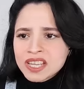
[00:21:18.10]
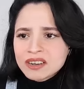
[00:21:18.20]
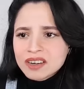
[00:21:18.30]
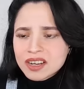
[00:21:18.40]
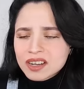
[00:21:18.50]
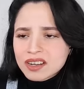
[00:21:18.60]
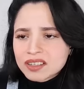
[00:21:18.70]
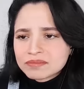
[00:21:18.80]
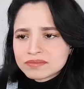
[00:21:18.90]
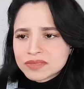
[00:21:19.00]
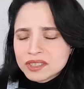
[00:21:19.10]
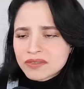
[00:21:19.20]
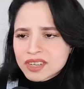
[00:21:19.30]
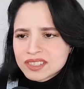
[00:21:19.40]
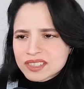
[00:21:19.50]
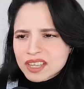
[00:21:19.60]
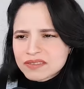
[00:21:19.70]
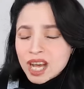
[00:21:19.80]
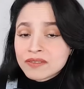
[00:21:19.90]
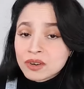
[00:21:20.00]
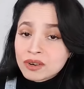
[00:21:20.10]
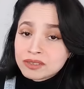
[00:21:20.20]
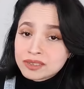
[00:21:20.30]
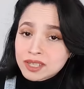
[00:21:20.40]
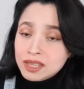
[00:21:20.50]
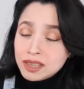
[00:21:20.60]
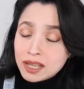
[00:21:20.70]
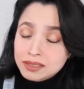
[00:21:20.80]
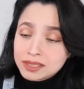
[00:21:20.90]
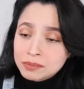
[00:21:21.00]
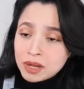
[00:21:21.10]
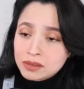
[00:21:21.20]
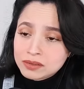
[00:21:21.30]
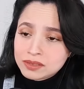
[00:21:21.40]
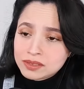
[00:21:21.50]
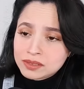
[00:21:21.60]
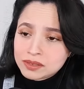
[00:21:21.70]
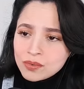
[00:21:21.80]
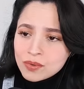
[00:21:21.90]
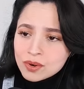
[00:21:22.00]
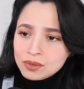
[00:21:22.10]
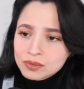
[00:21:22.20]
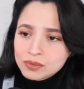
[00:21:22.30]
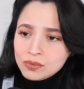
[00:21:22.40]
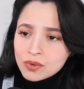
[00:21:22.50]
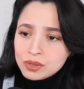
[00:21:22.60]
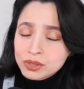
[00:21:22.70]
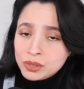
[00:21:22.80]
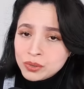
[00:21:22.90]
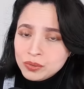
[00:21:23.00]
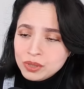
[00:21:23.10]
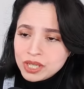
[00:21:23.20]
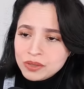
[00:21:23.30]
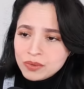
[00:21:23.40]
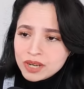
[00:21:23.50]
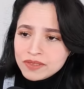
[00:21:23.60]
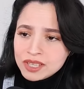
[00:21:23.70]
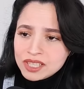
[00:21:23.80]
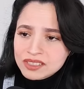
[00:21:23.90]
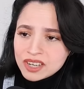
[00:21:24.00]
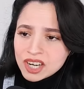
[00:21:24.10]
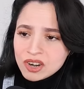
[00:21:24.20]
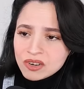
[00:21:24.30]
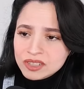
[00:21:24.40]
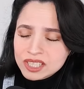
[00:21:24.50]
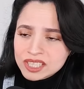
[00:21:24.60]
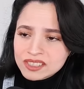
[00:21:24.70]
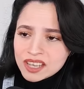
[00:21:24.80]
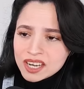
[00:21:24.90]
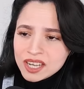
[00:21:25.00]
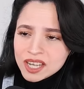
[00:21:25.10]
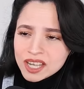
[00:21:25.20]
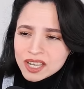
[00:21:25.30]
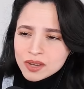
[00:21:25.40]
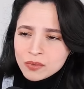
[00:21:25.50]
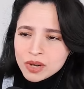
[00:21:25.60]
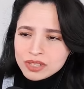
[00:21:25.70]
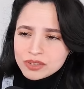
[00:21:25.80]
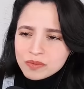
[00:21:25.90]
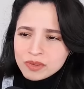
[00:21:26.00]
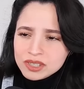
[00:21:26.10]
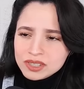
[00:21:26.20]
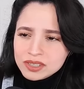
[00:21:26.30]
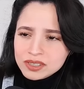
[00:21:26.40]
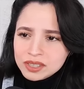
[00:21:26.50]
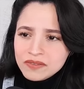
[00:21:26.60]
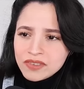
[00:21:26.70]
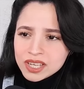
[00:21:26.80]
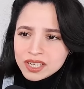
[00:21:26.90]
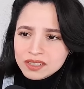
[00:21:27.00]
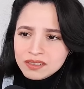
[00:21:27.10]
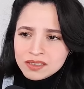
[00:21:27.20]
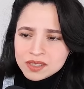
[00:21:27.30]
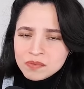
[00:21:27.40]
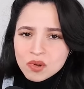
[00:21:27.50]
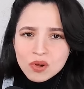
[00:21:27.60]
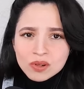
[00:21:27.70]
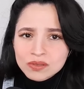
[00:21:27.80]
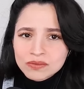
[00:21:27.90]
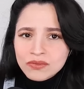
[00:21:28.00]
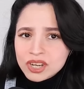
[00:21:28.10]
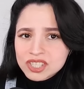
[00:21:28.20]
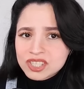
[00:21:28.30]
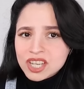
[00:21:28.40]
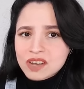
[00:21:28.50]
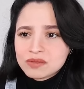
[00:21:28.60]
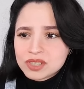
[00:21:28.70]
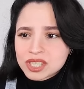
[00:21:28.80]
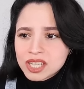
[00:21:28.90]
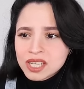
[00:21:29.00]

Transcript: Here in France, I've learned a lot about World War II. And one of the things that I learned is that when Germans invaded the small French towns,